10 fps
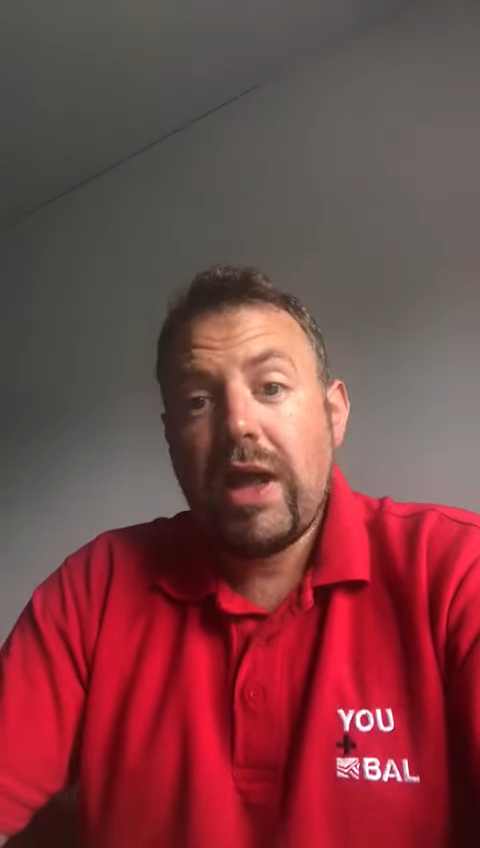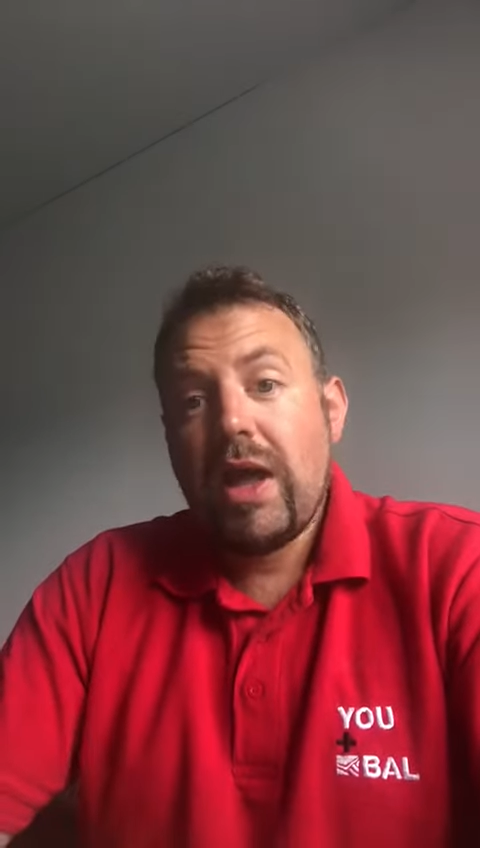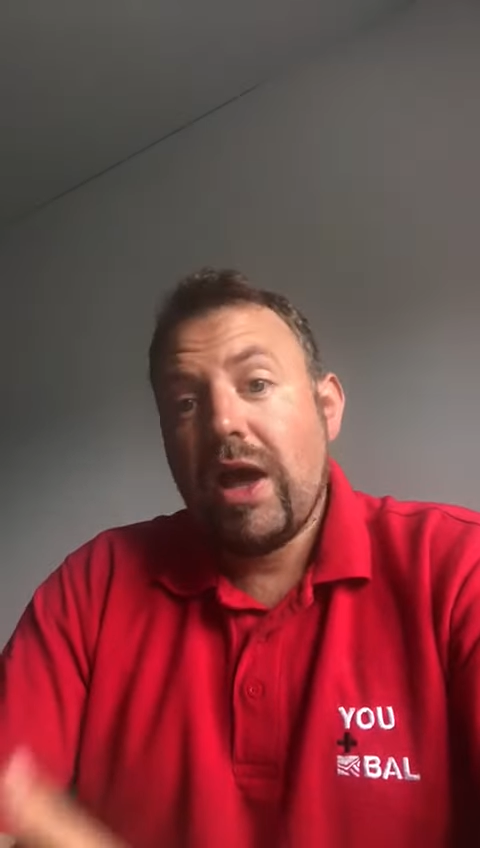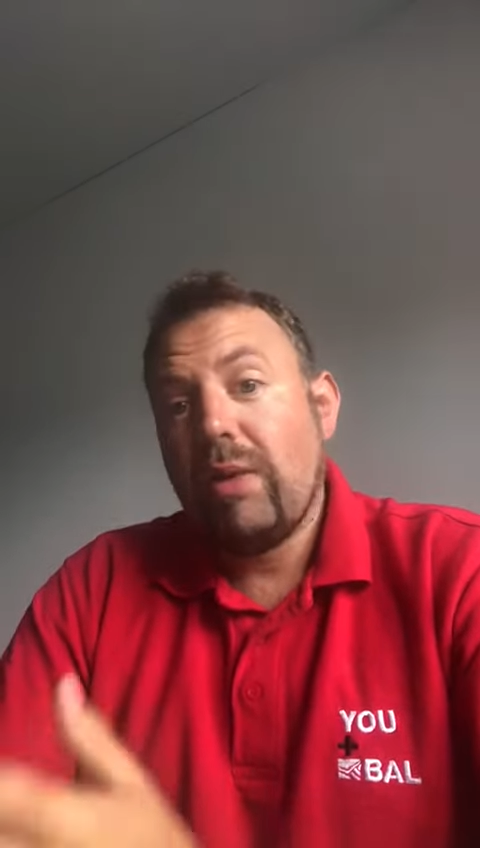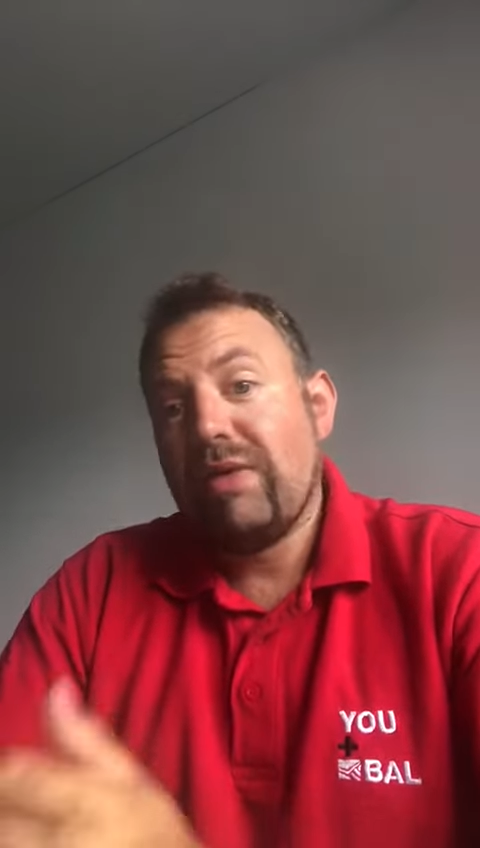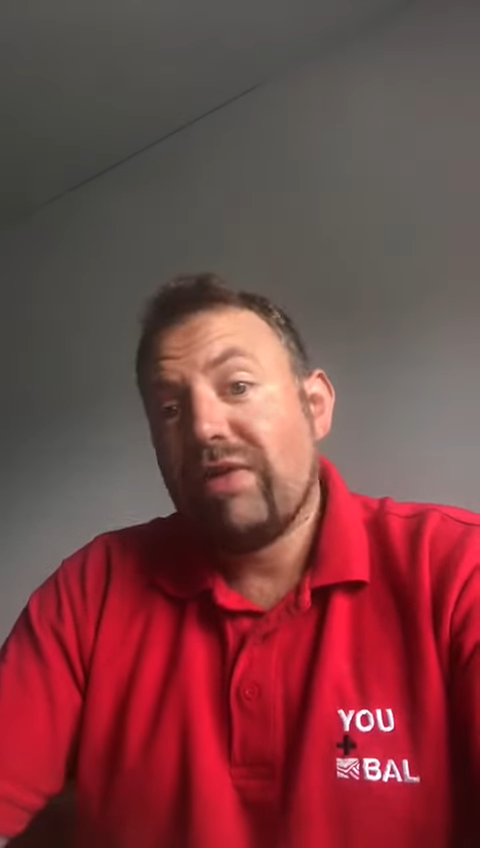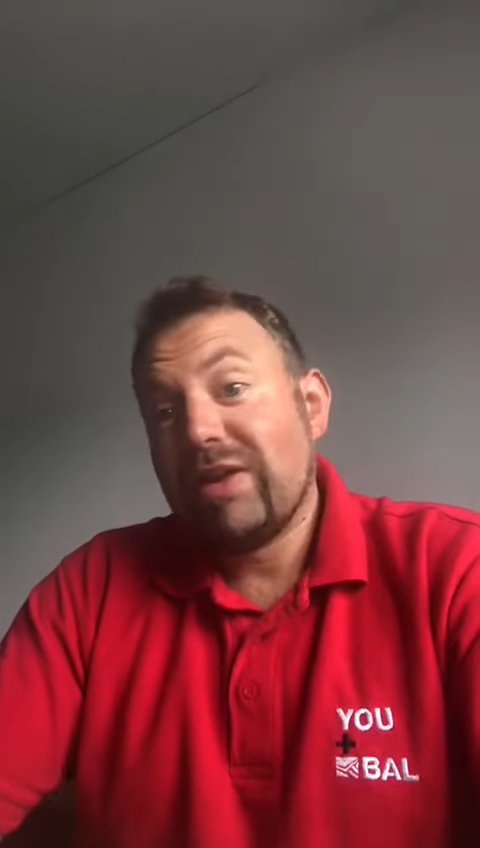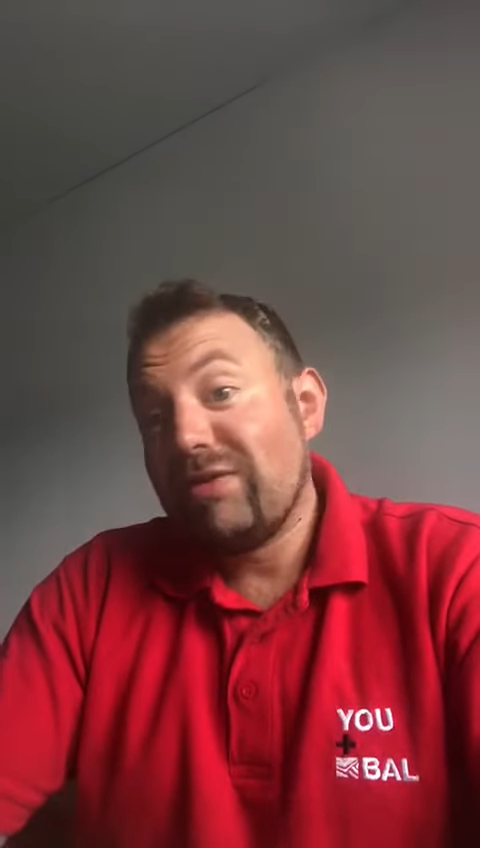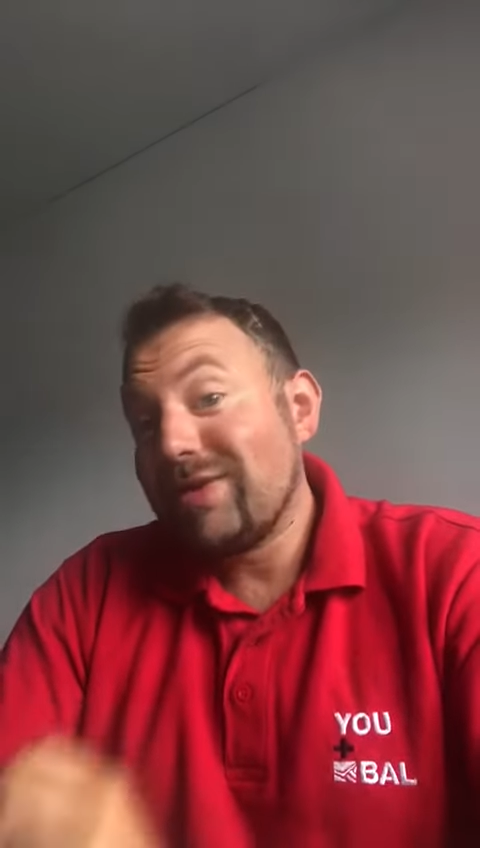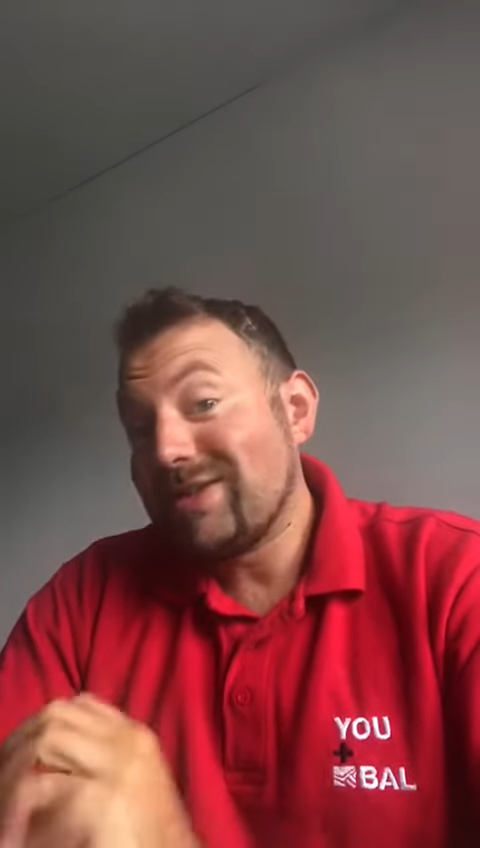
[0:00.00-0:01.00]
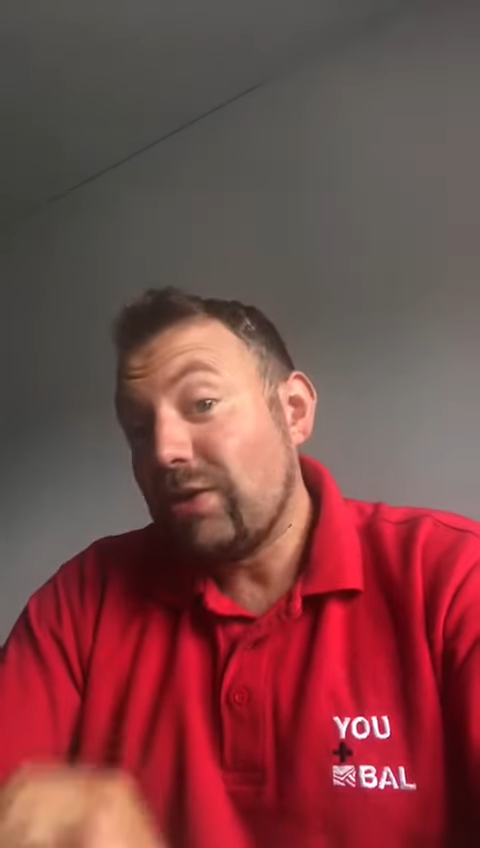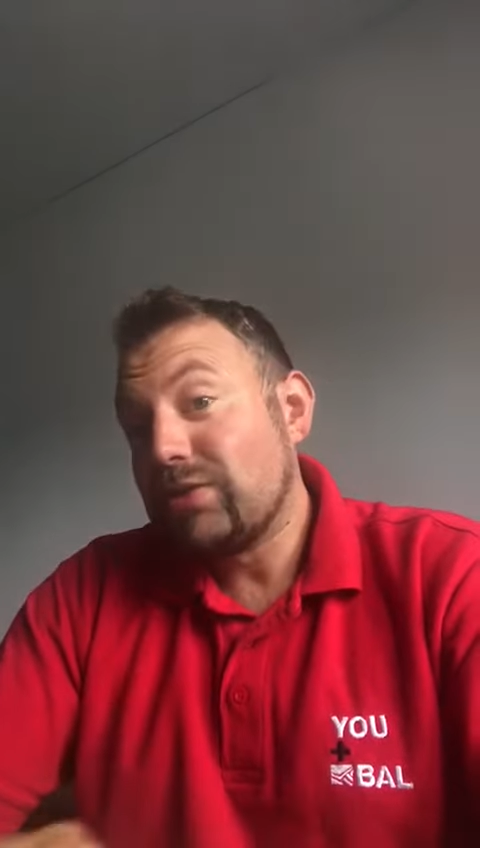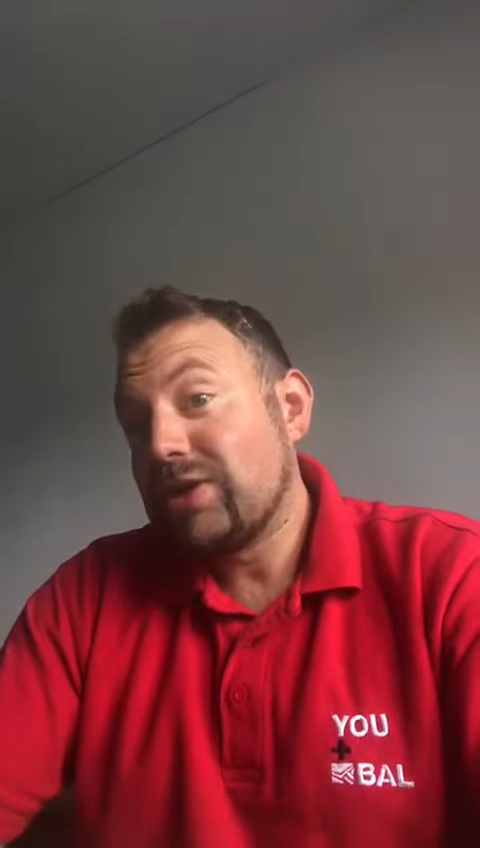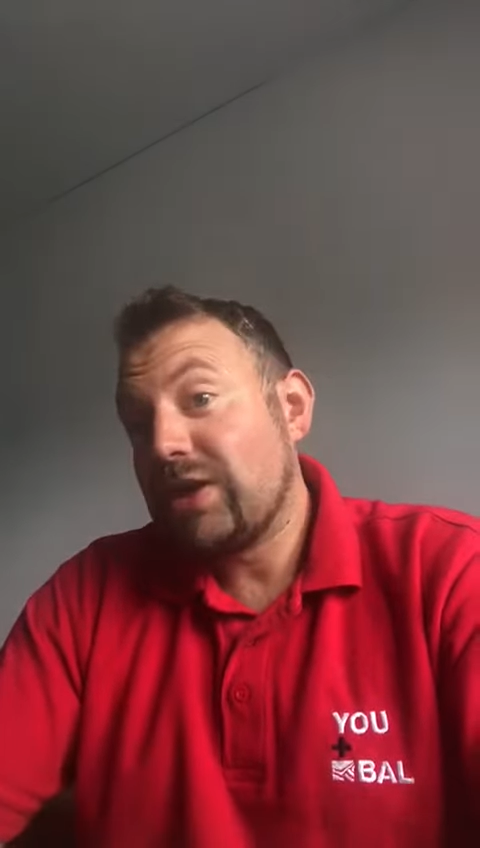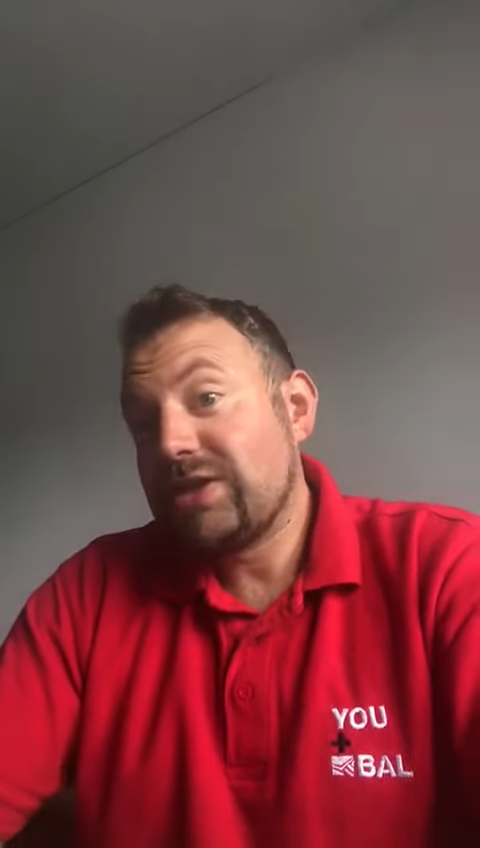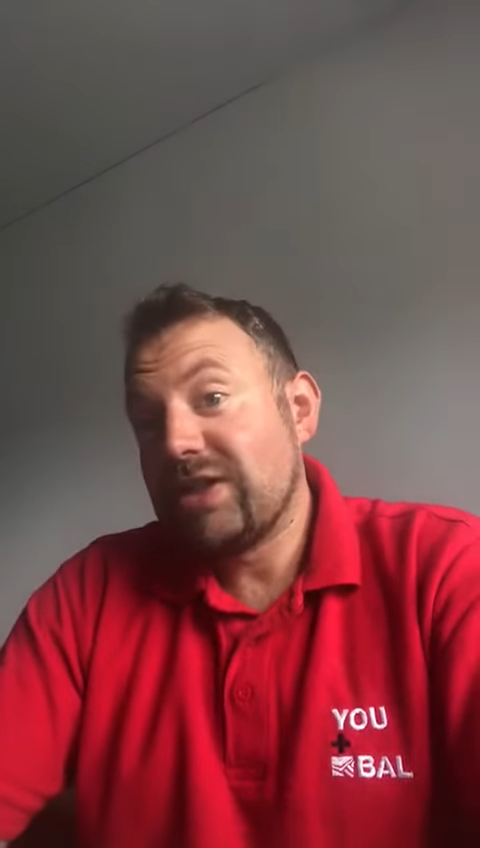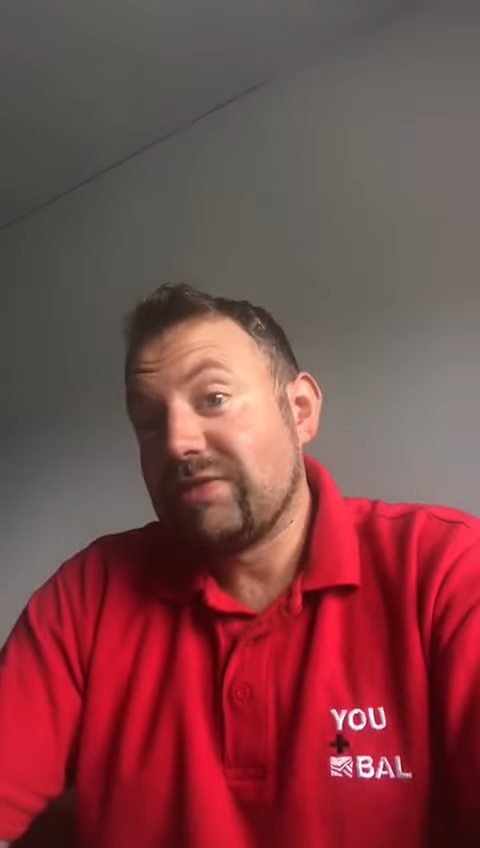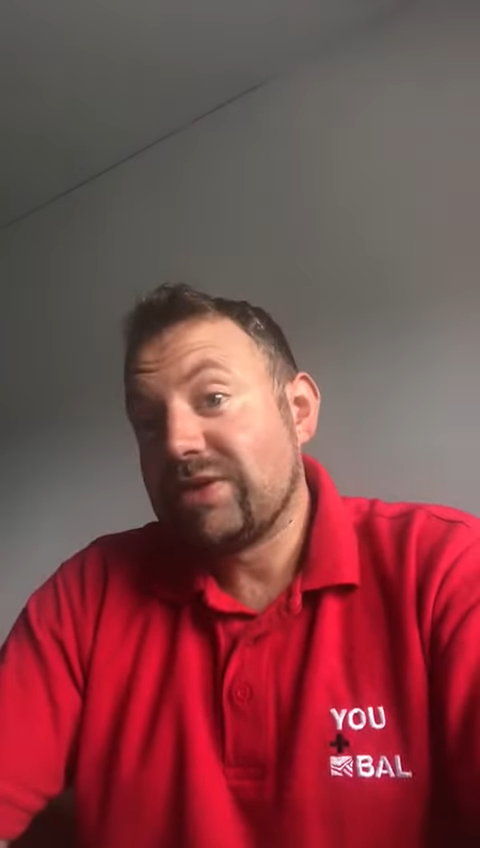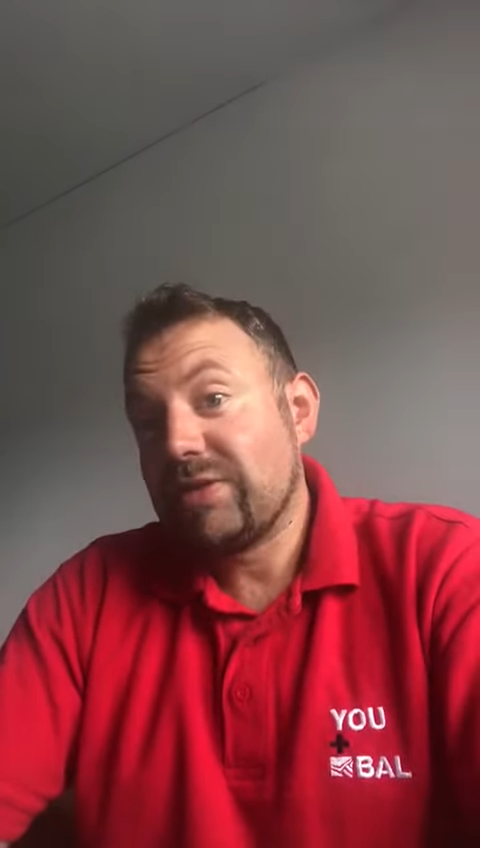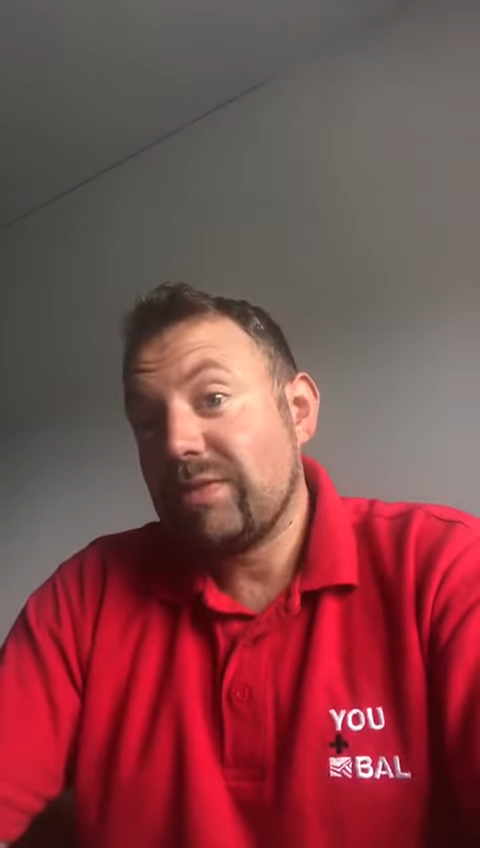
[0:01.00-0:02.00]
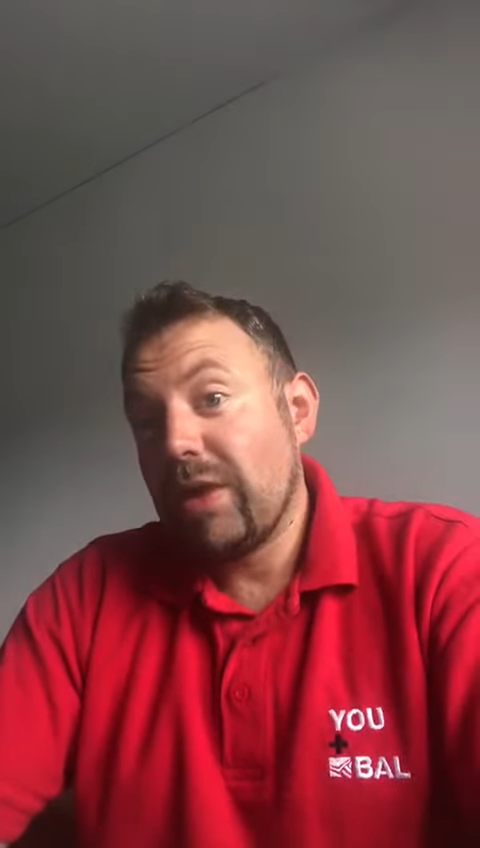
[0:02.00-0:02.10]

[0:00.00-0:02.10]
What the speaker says: However, there is alternatives